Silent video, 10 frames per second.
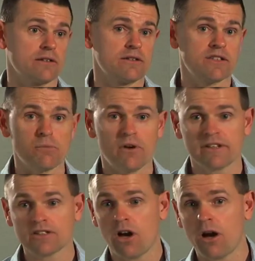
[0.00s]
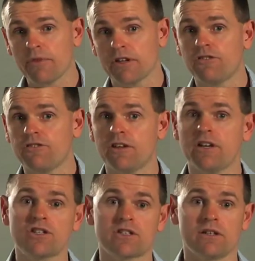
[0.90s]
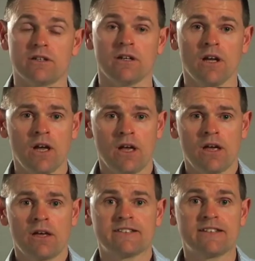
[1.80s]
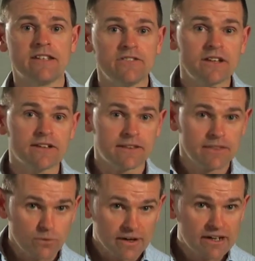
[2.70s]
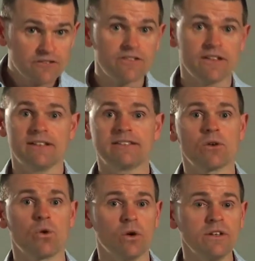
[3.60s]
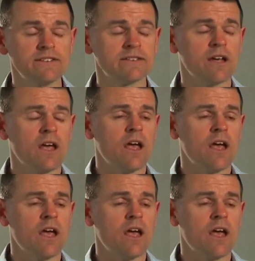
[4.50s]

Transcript: So by the time that you finish the Certificate 3 in fitness course,